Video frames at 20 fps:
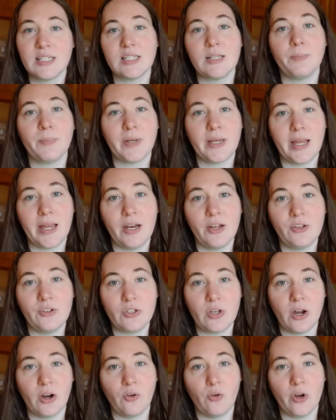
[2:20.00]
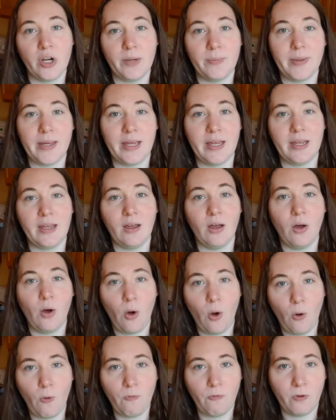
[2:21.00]
the potatoes are going to be
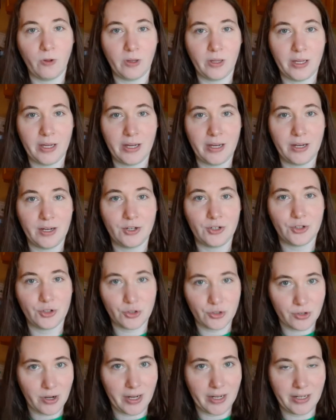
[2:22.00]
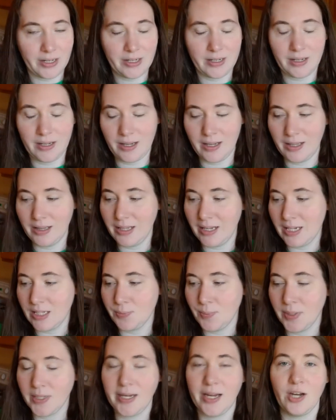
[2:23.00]
hopefully shredded in these
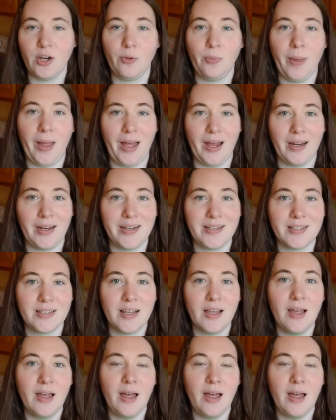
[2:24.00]
potato patties,